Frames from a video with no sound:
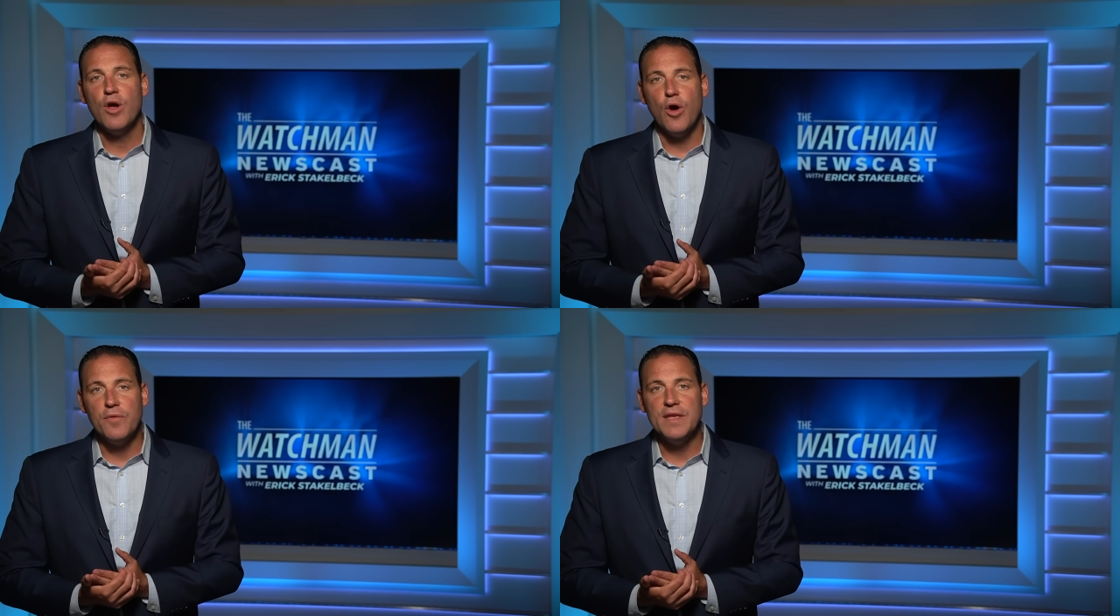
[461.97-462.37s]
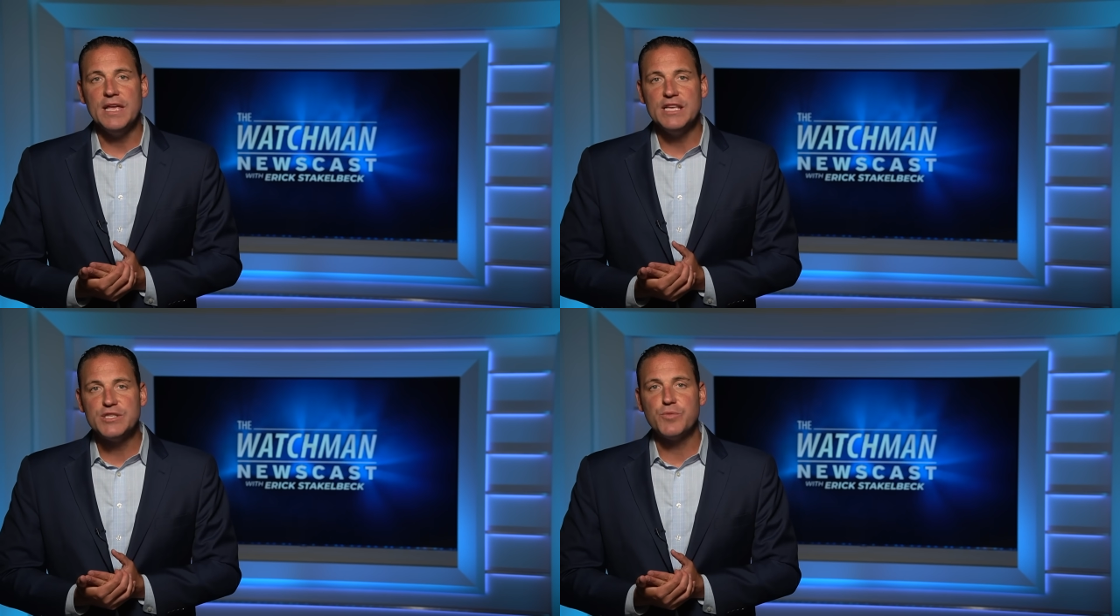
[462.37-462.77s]
on the
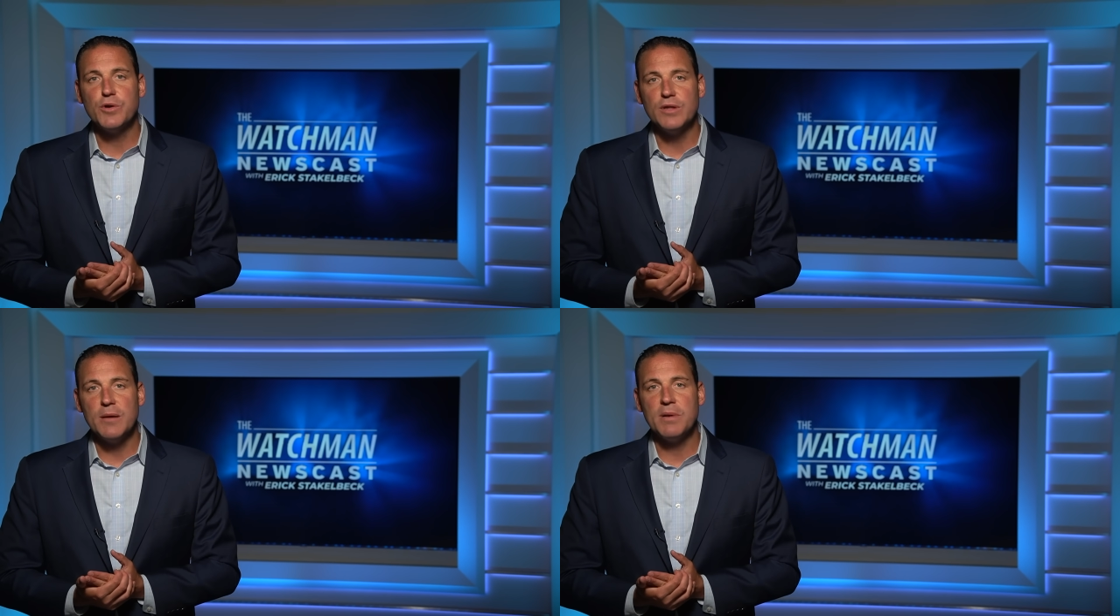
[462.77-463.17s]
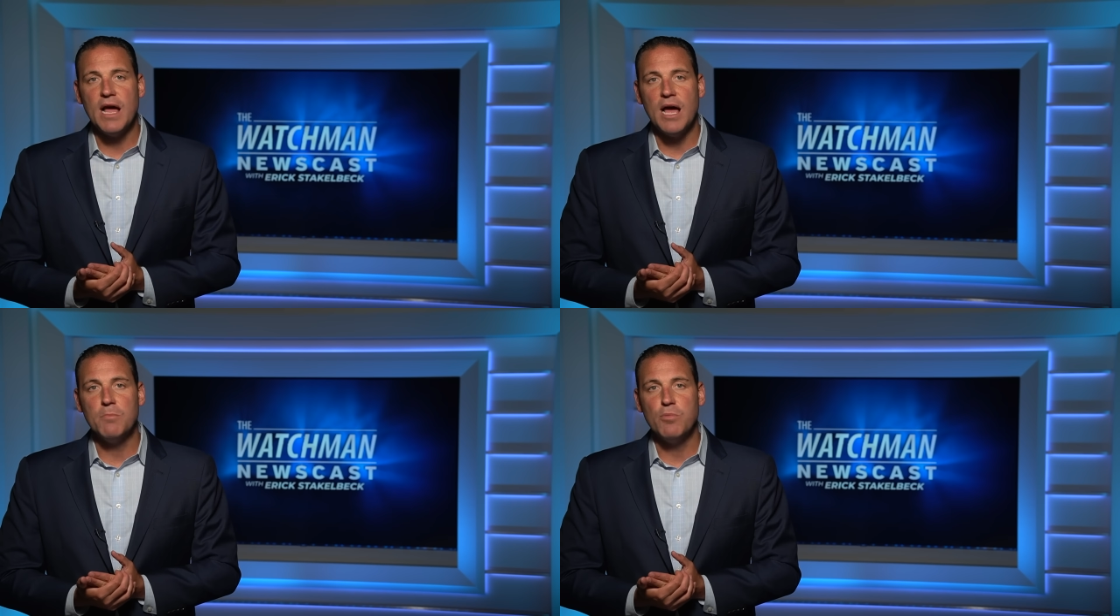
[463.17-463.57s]

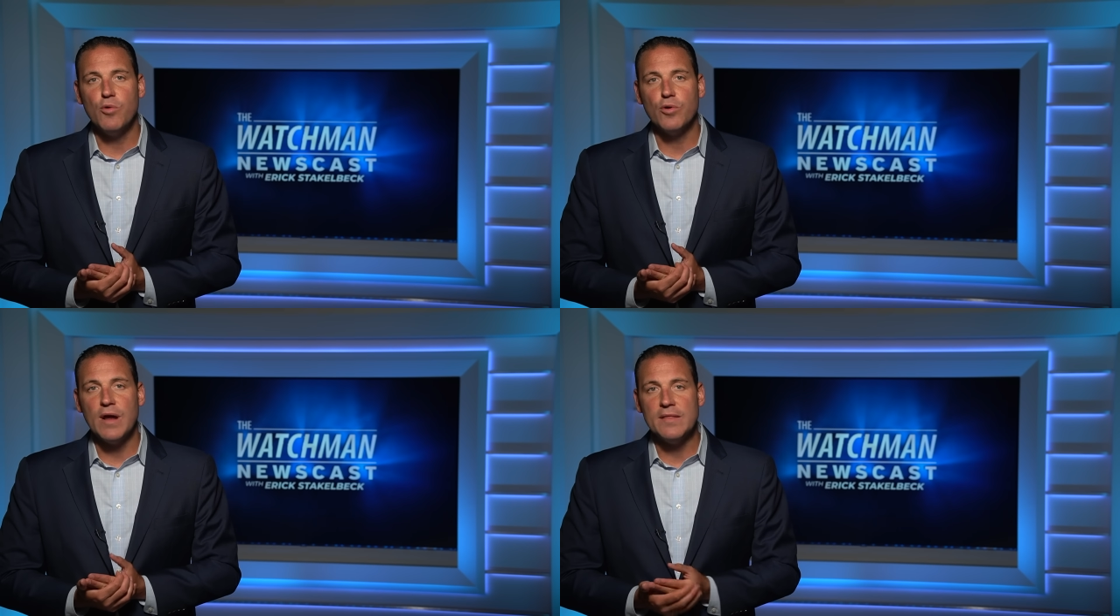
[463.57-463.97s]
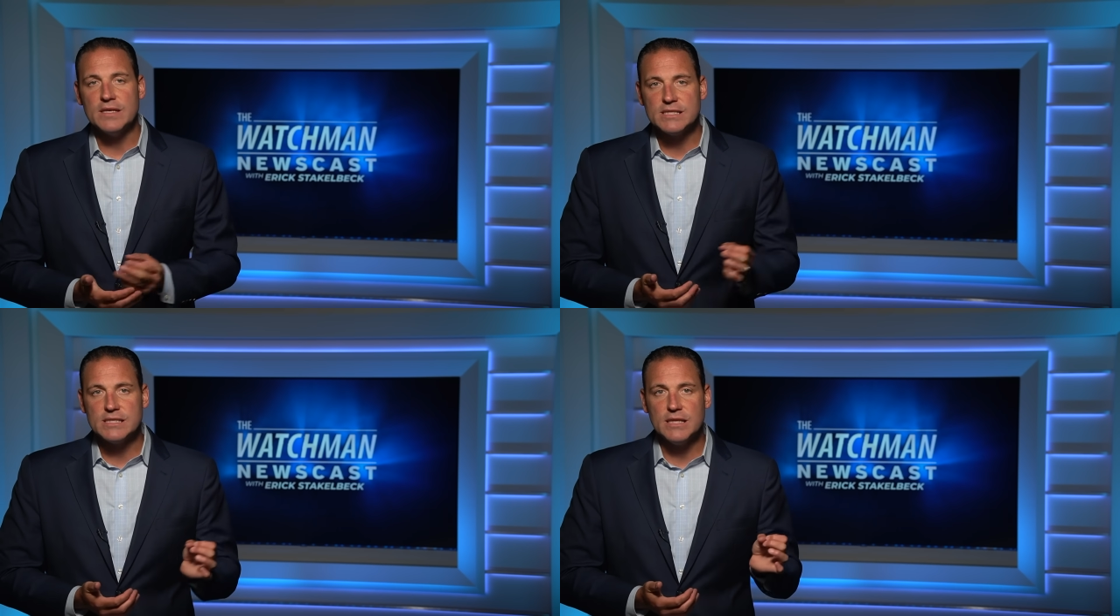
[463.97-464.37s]
Israel-Lebanon border, and
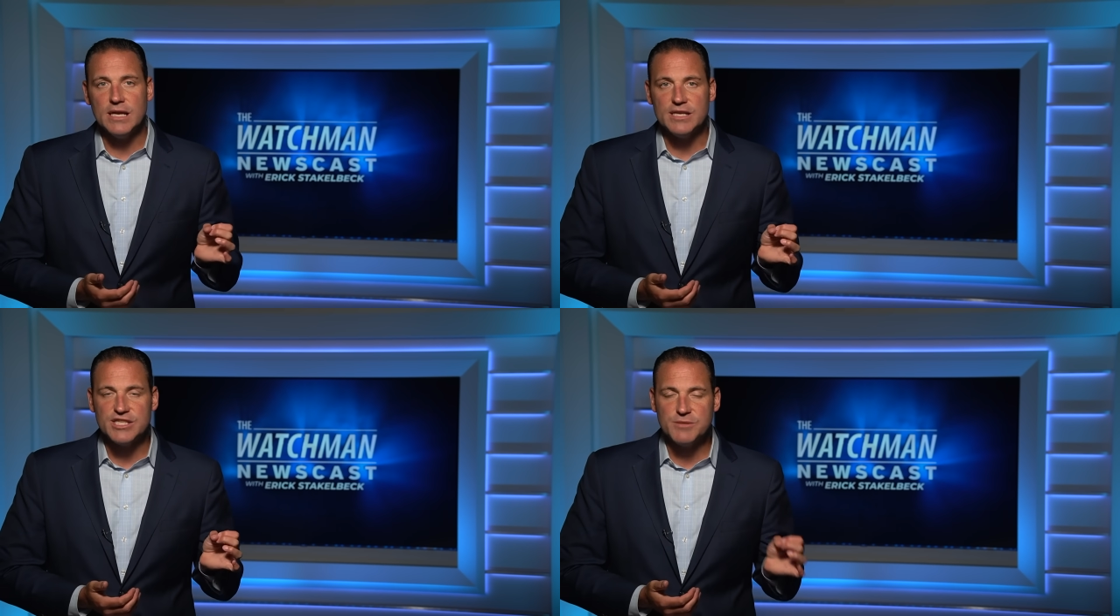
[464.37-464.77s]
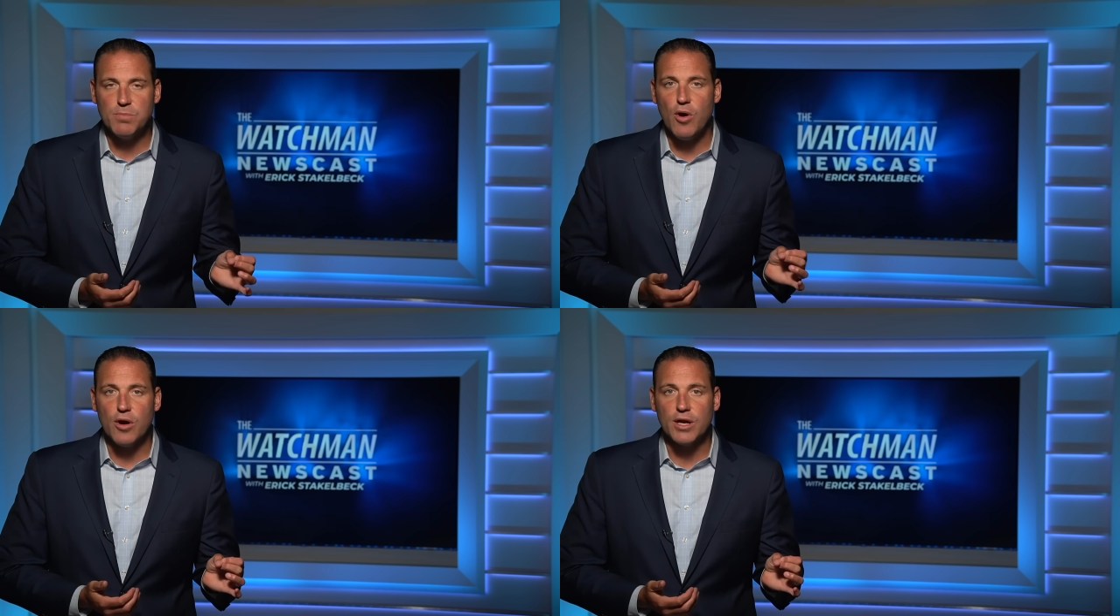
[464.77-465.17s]
the slightest
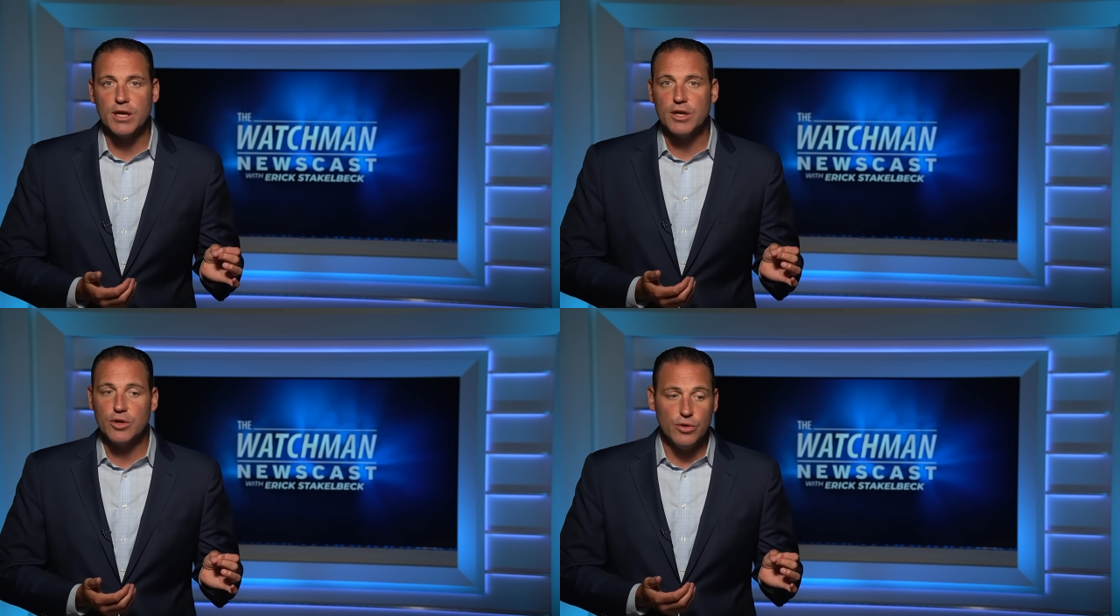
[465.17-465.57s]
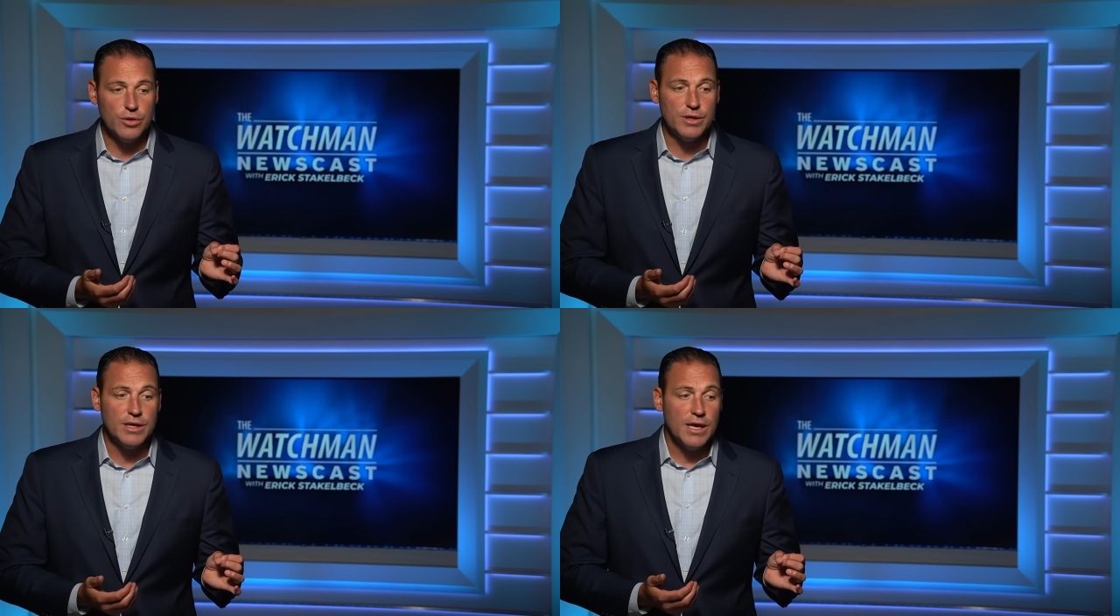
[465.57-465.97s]
spark
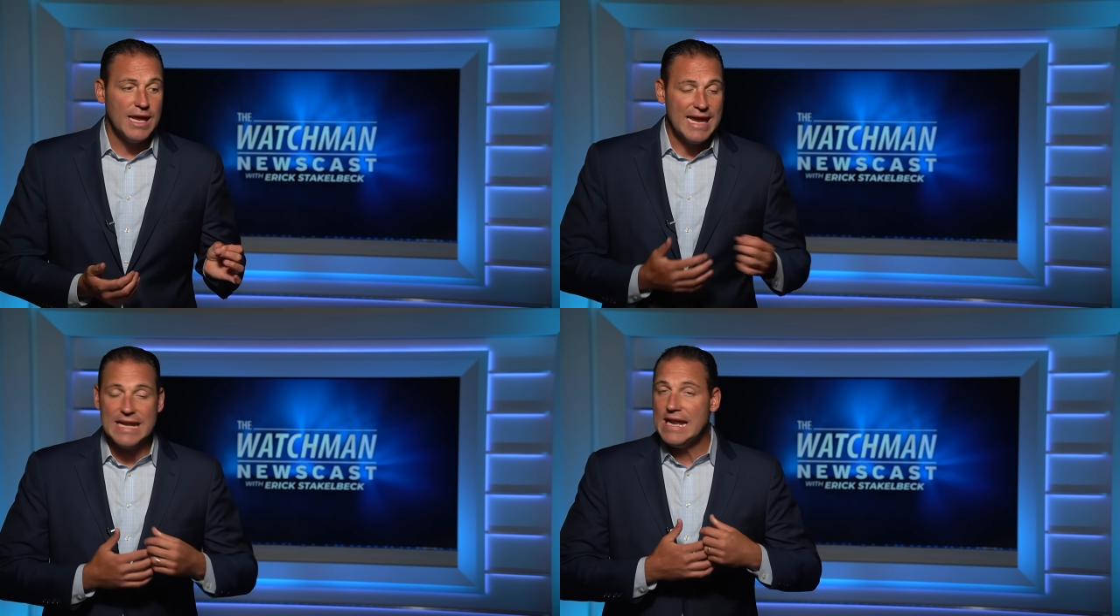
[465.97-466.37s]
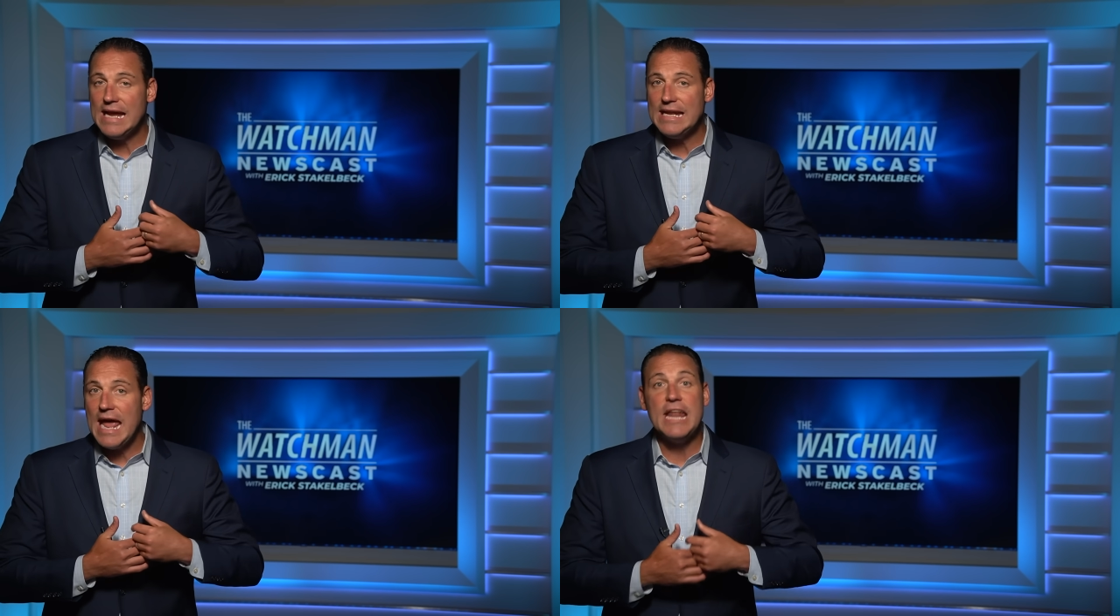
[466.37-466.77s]
could
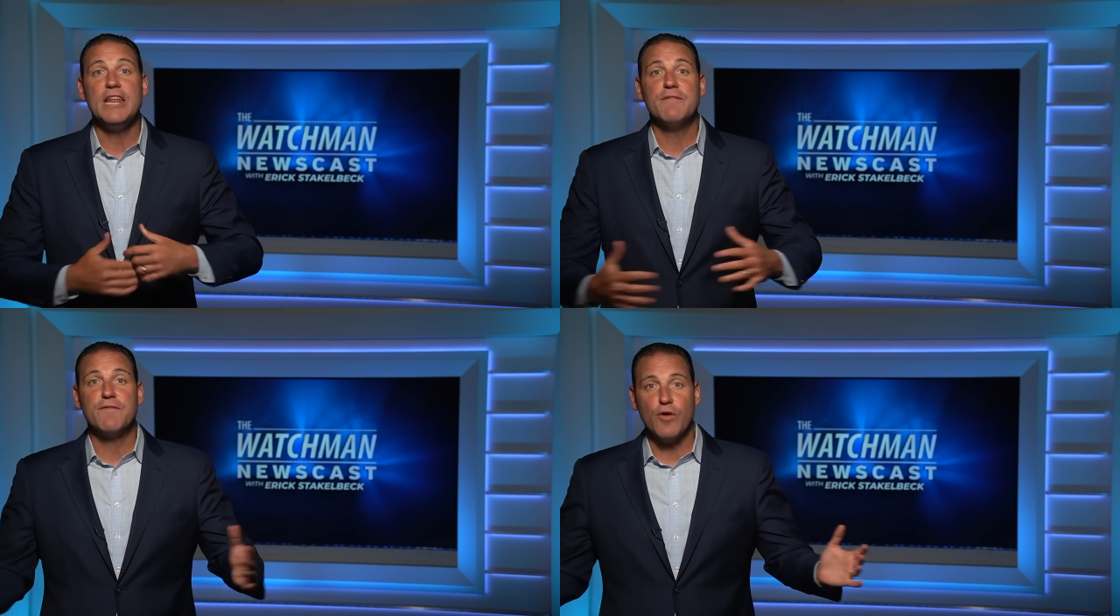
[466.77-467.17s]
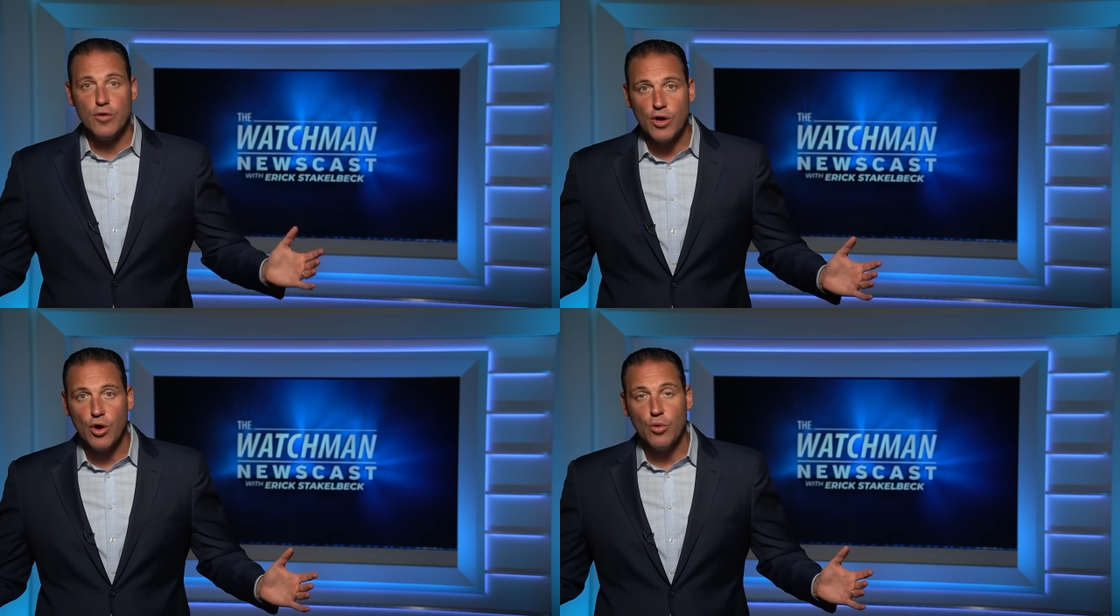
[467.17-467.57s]
ignite an
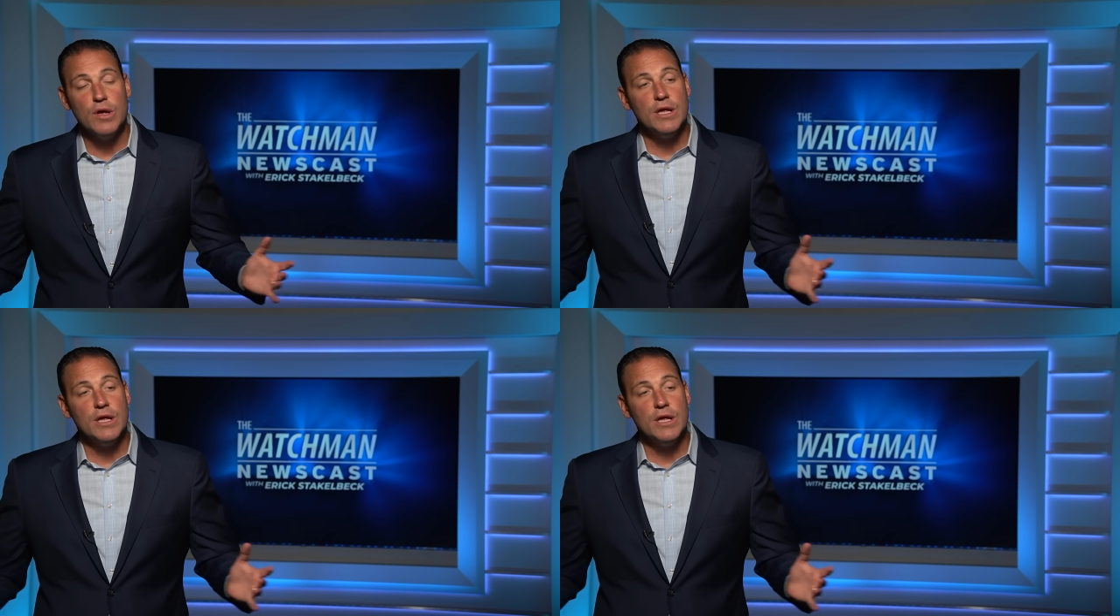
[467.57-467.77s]
inferno.